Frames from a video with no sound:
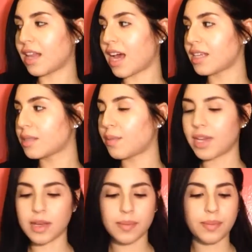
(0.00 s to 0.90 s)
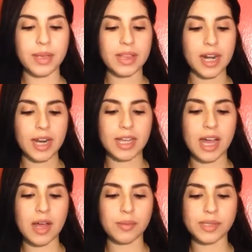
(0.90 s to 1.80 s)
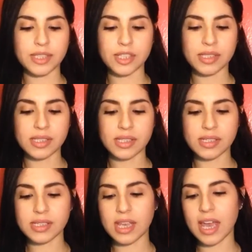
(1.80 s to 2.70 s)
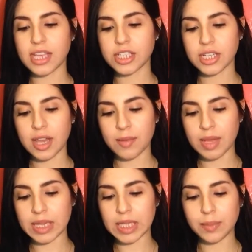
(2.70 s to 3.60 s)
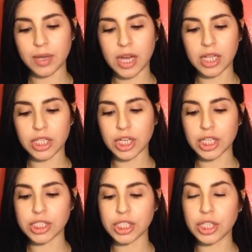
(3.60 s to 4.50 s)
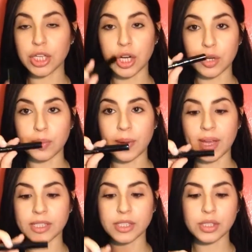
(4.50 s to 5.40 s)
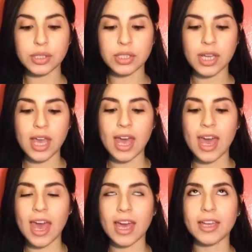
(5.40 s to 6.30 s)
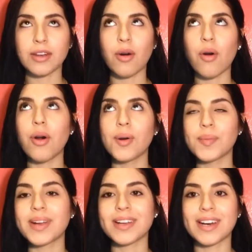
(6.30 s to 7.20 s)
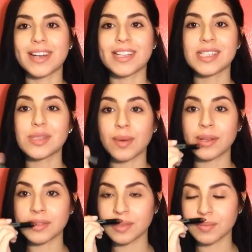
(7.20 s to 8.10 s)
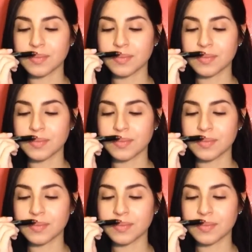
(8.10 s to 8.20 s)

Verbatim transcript: last makeup bit that I got was just this H&M lip color to go pencil and oh my god, it smells